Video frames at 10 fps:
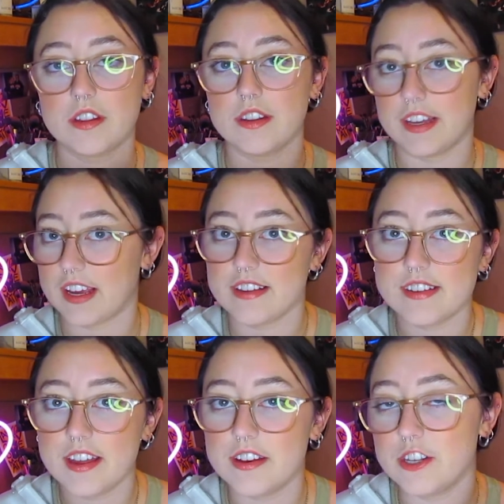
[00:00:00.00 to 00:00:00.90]
Like I
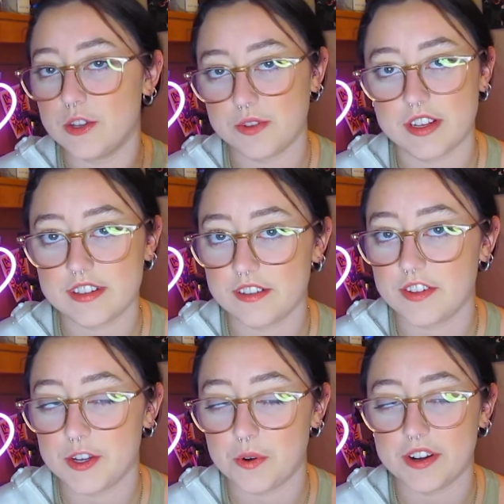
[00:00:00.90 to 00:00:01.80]
said, using stuff
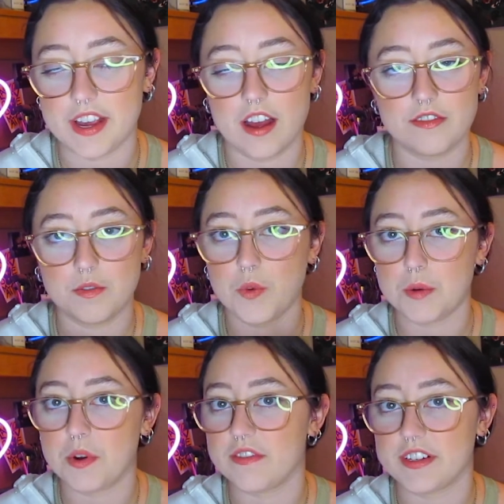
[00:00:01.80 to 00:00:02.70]
that you already have. What a
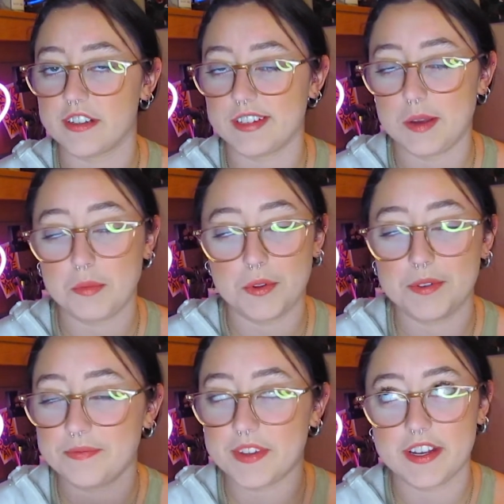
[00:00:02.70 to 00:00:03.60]
perfect example.